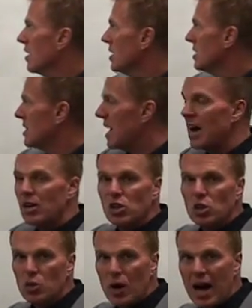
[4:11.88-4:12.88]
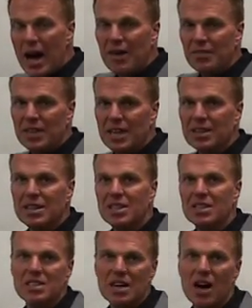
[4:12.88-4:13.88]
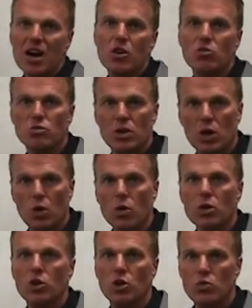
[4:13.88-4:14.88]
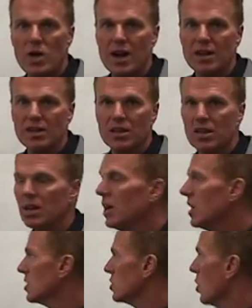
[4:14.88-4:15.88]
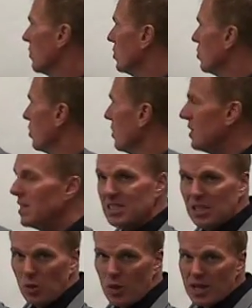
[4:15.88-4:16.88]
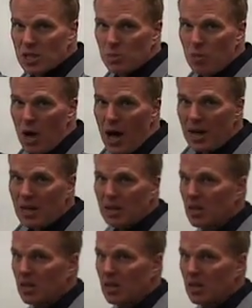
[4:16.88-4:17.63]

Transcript: is that you have to get the entire row correct. So if you put this in the right spot,